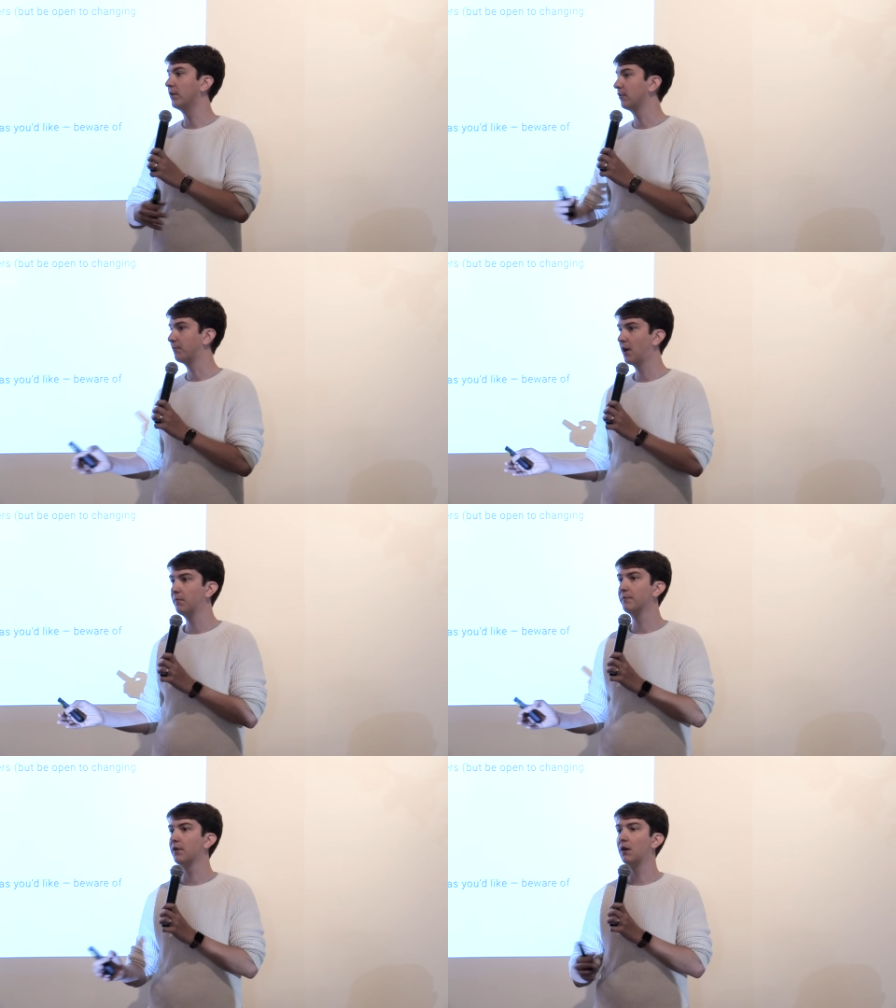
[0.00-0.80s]
what their
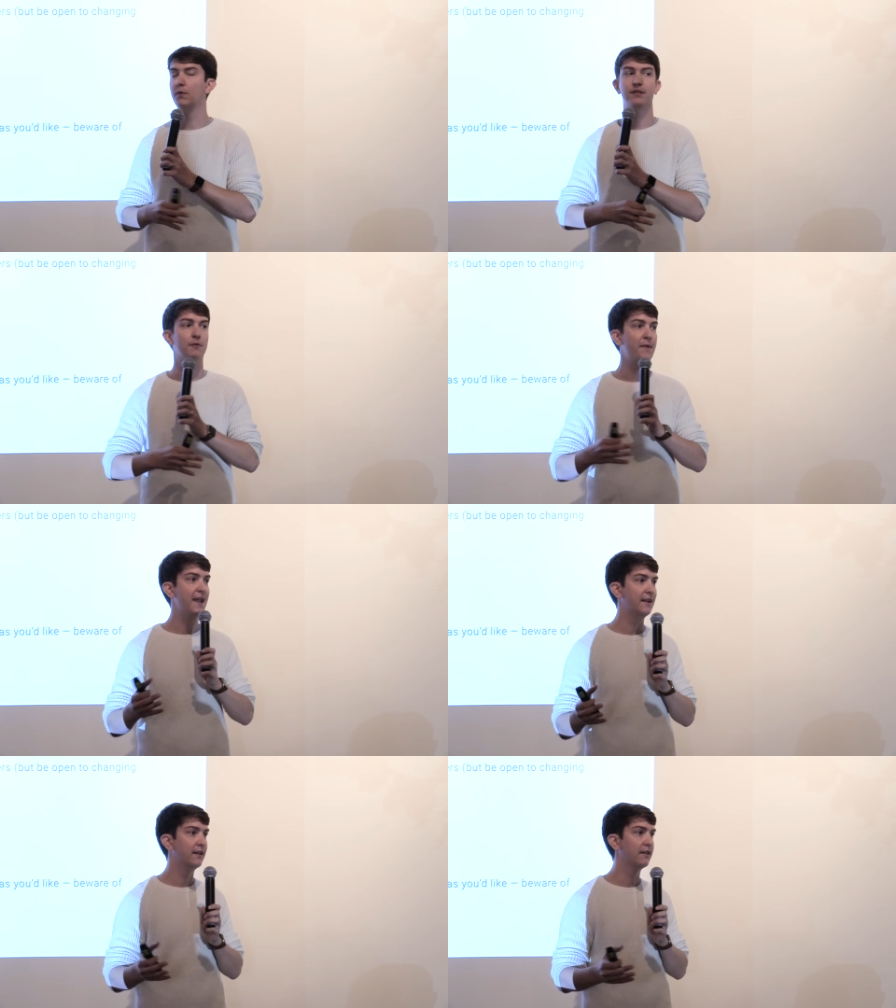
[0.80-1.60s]
problems are, what their
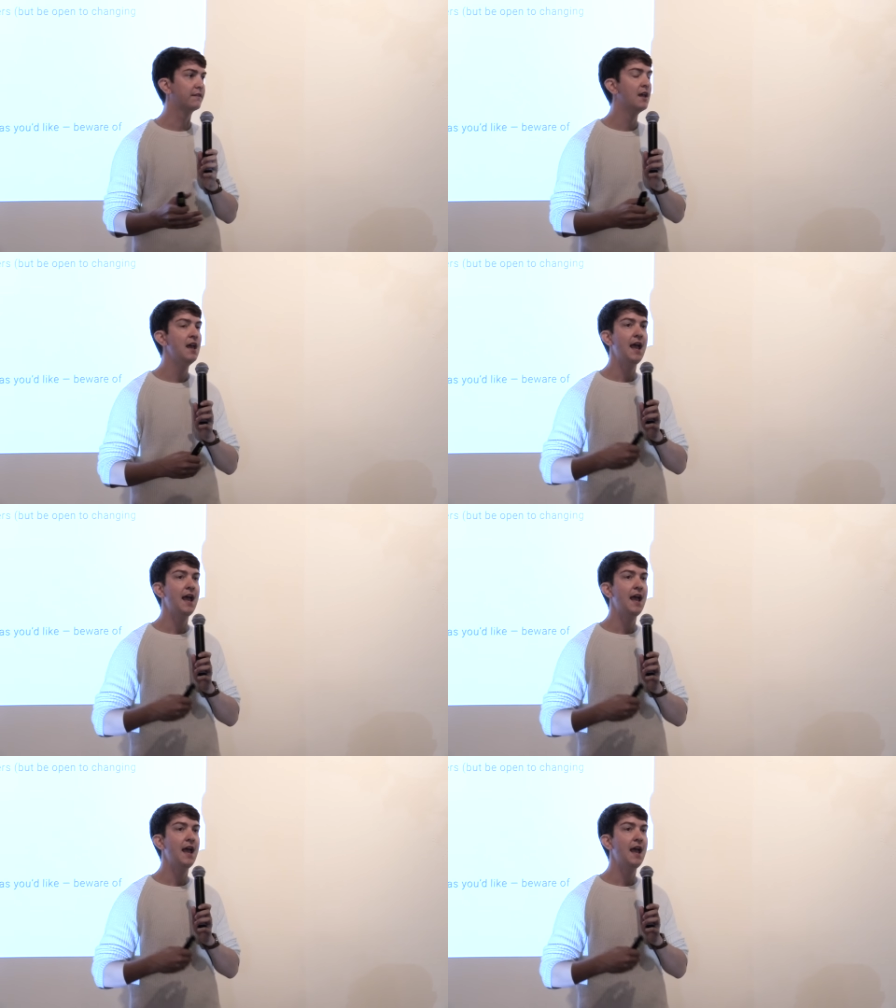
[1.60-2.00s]
pain is,